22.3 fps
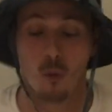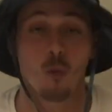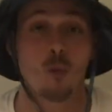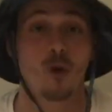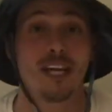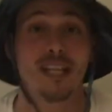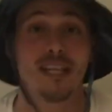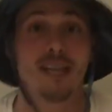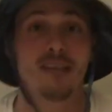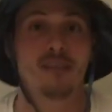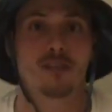
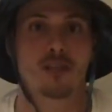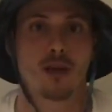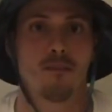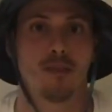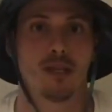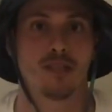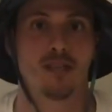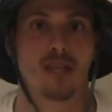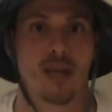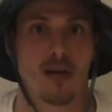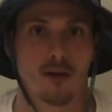we need some
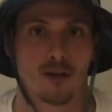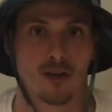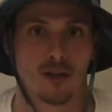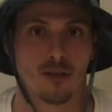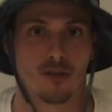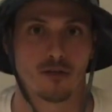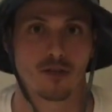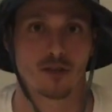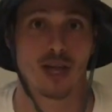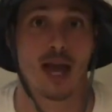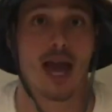
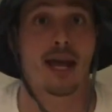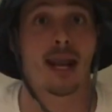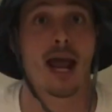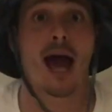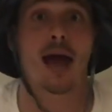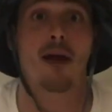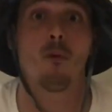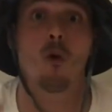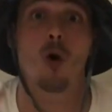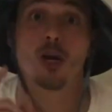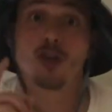materials. And
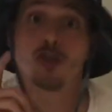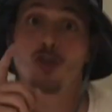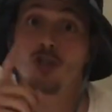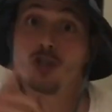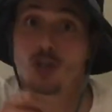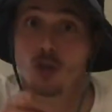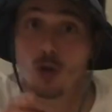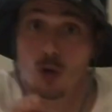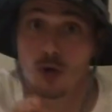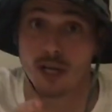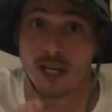I want
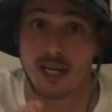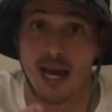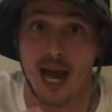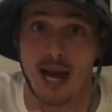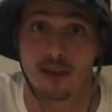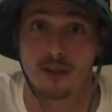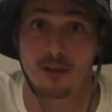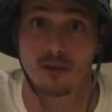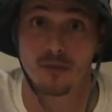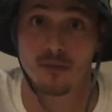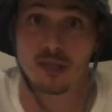you to
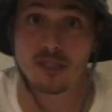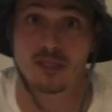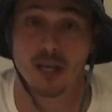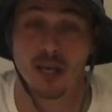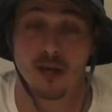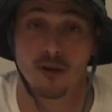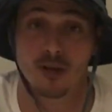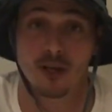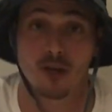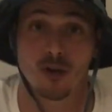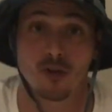gather the
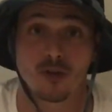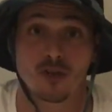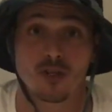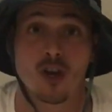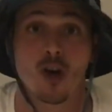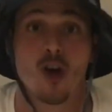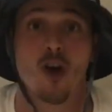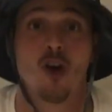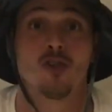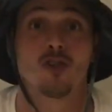materials